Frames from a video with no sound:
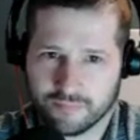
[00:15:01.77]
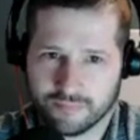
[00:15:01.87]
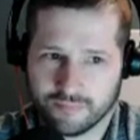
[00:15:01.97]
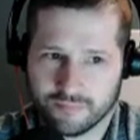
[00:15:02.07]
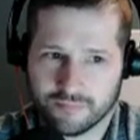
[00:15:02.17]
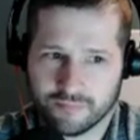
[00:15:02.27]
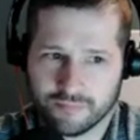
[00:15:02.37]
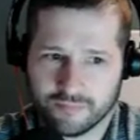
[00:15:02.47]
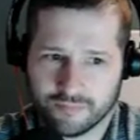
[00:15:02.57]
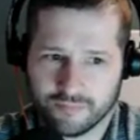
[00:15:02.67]

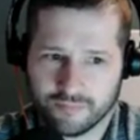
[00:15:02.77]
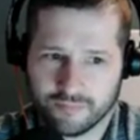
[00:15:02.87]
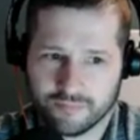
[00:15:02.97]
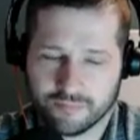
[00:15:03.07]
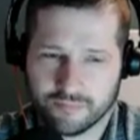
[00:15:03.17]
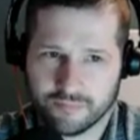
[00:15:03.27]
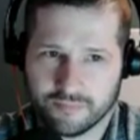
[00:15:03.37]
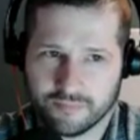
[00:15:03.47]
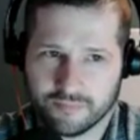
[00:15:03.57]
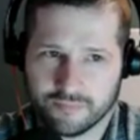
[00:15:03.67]

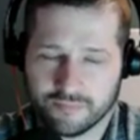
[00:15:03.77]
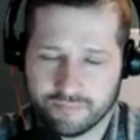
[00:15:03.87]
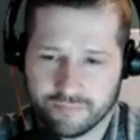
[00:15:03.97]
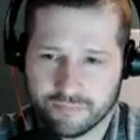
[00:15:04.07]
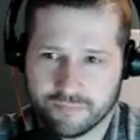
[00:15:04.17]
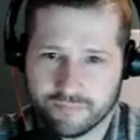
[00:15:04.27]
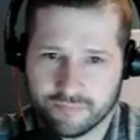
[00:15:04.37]
No words are spoken by the person on screen.